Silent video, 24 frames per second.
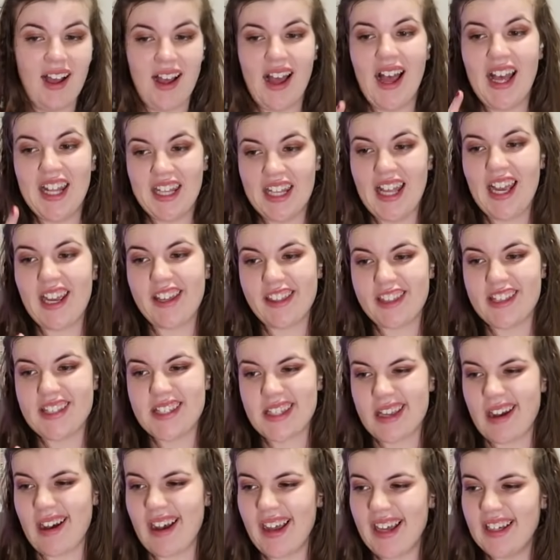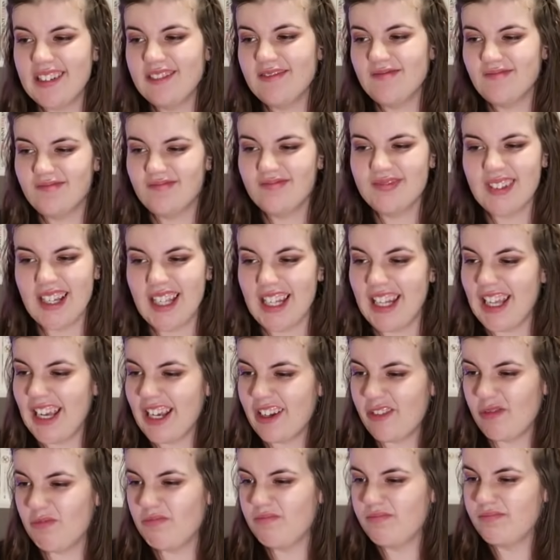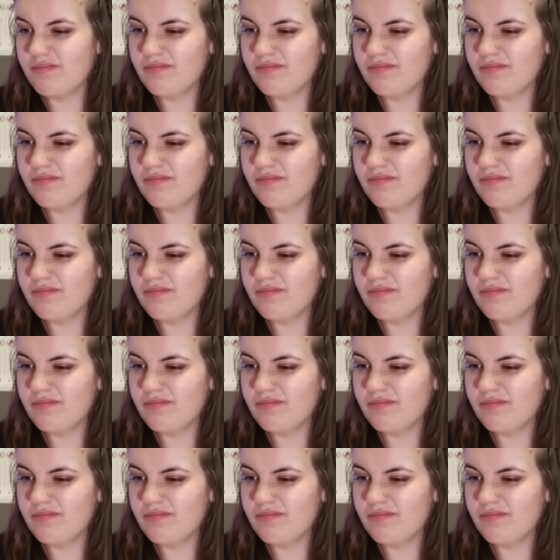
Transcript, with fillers: I like this guy. I like him.